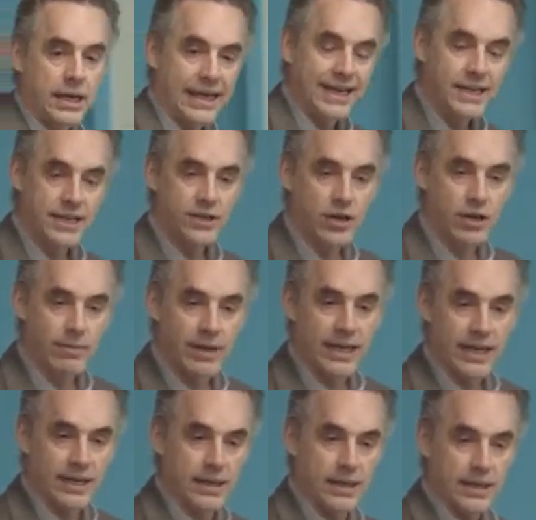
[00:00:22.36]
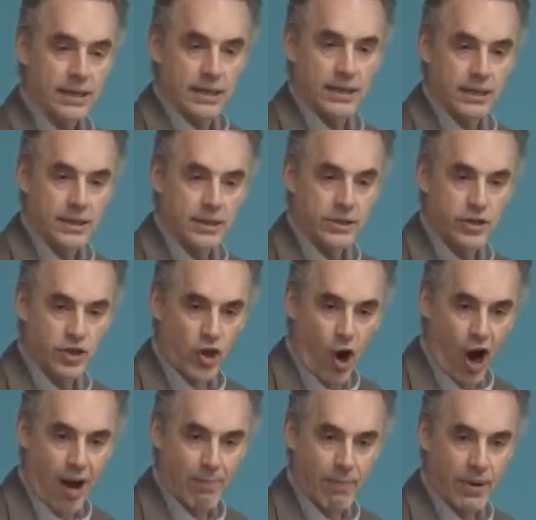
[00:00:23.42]
Indeterminate.
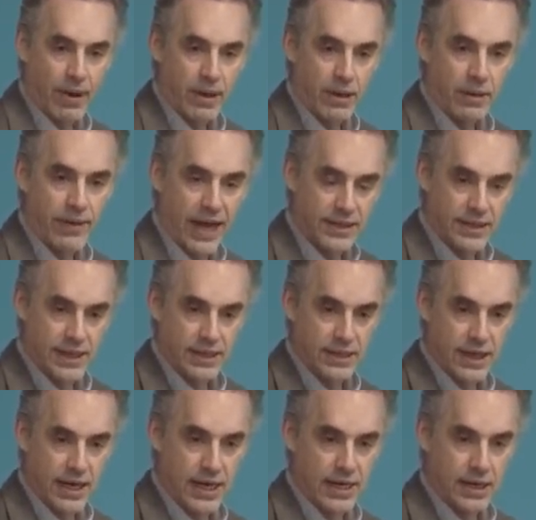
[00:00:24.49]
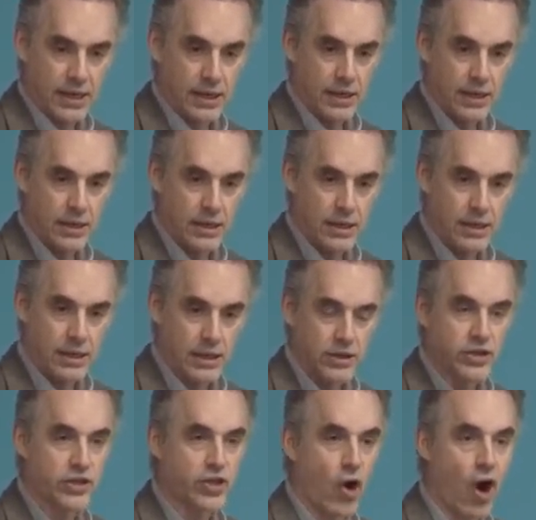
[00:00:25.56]
Stop. That's anxiety.
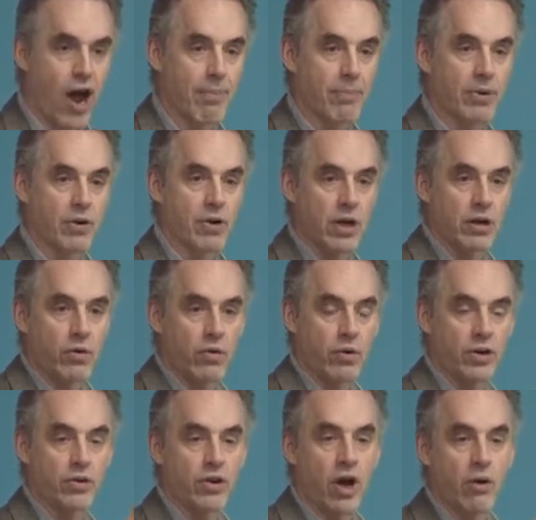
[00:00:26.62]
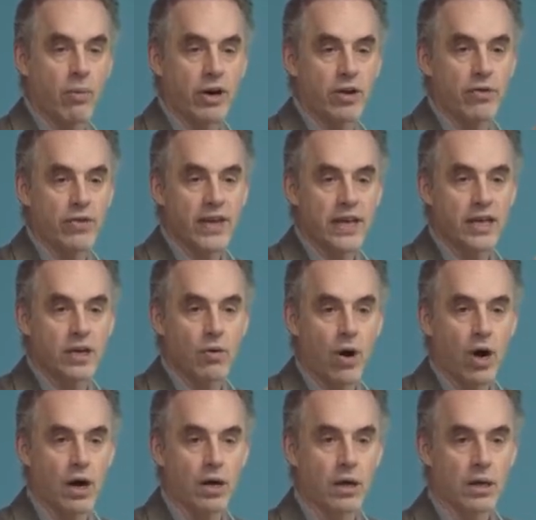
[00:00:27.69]
Stop. You're not where you think you
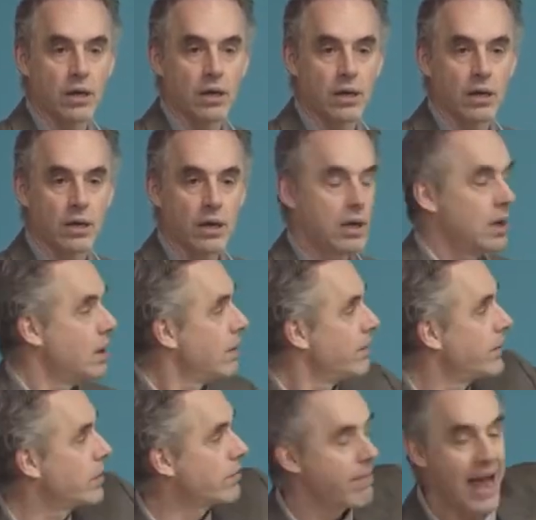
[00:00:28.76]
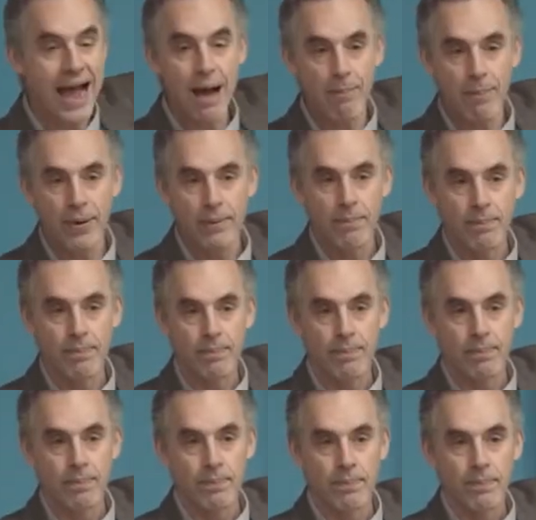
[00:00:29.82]
are. Your map
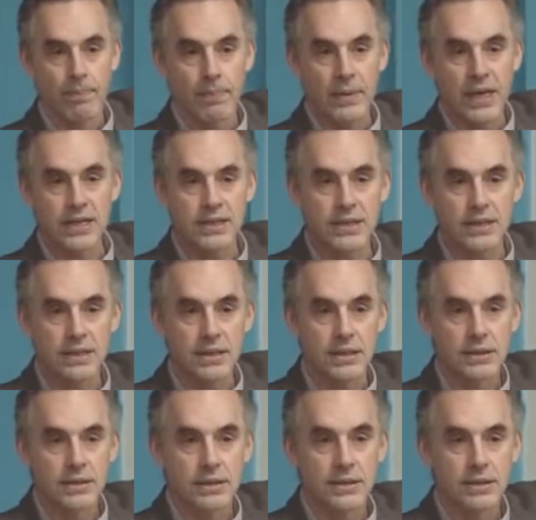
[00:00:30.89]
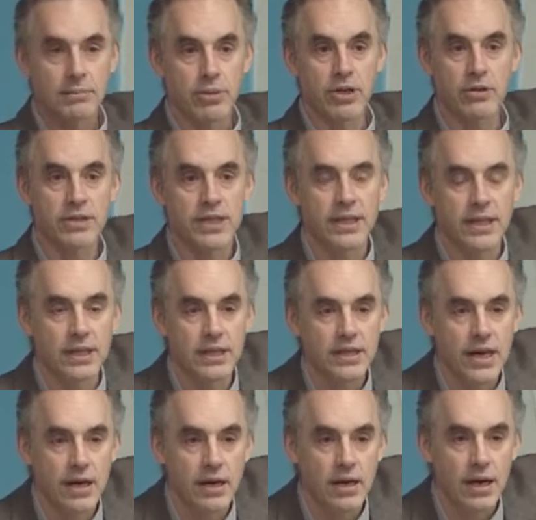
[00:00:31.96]
isn't producing the
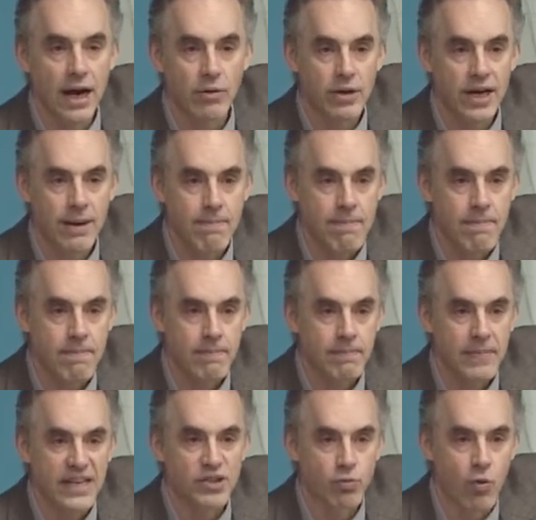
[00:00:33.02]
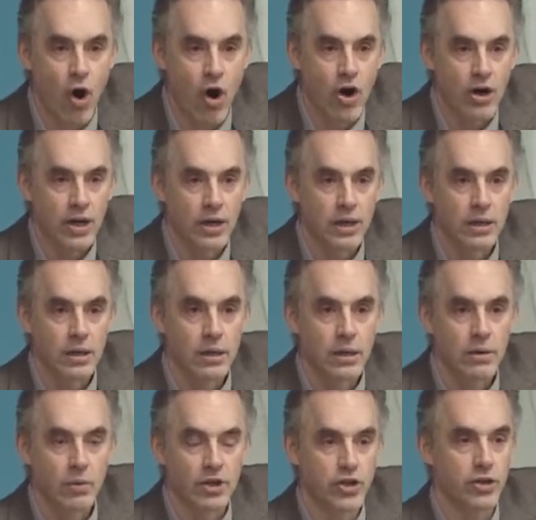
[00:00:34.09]
desired outcome. It's wrong.
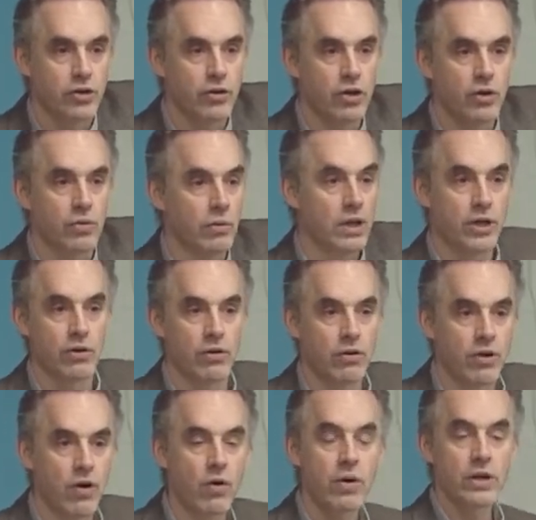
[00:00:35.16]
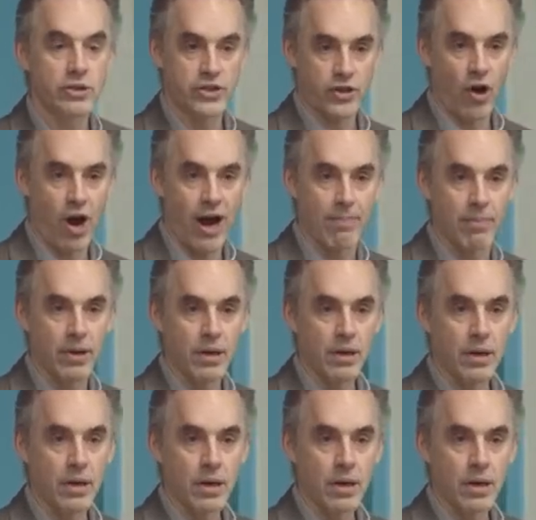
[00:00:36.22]
What should you do? You don't know. Stop.